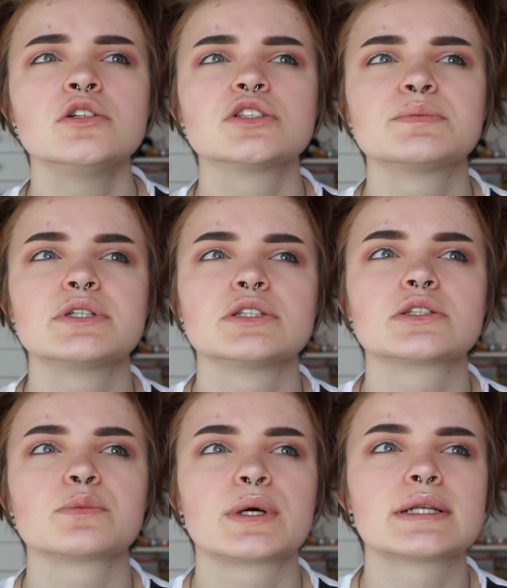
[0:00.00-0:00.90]
Just
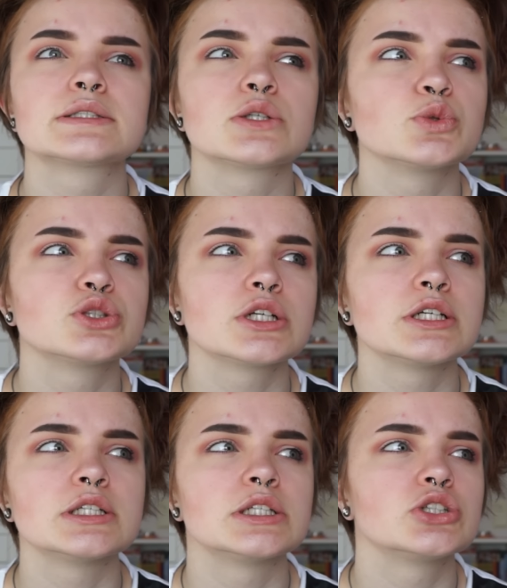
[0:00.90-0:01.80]
because when it's so
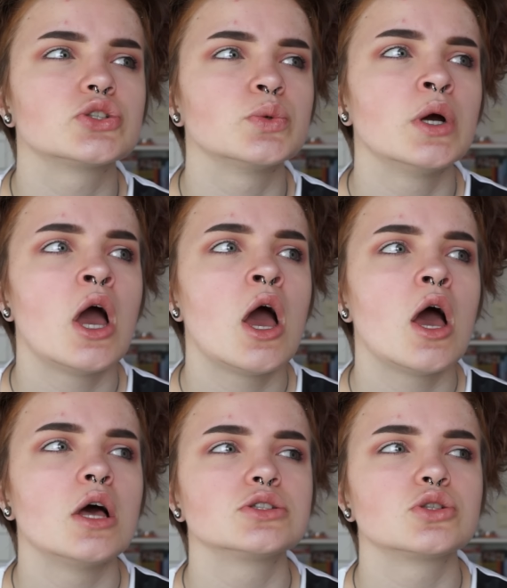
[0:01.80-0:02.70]
sunny and it's
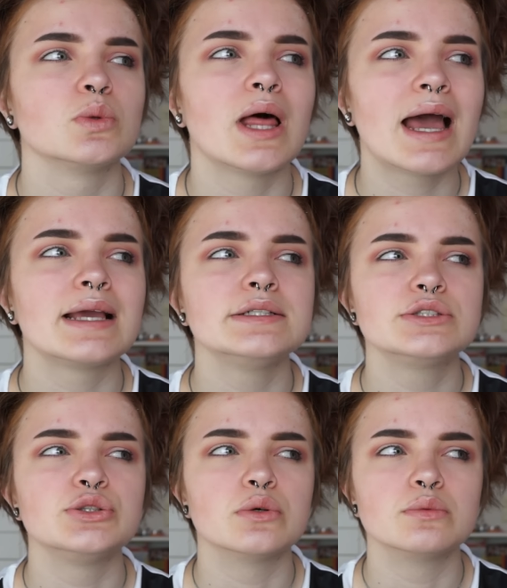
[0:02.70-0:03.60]
so
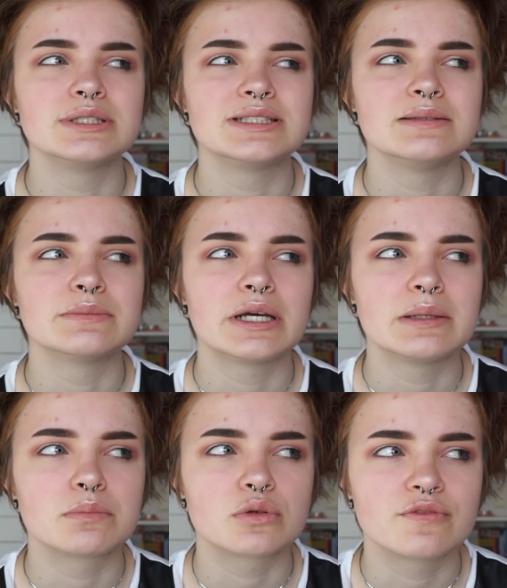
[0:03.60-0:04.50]
light, you always see
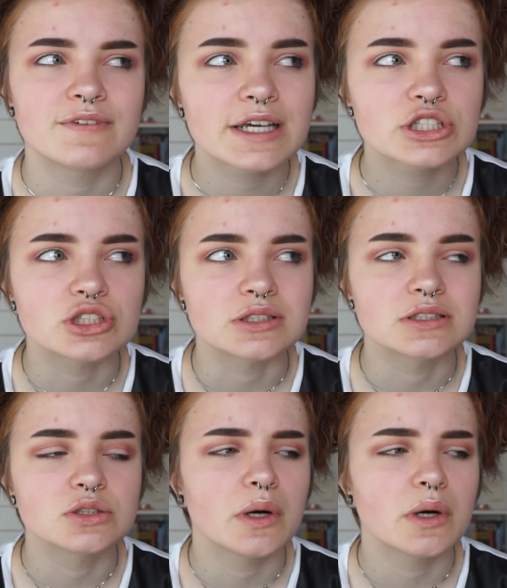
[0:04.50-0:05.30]
my imperfections.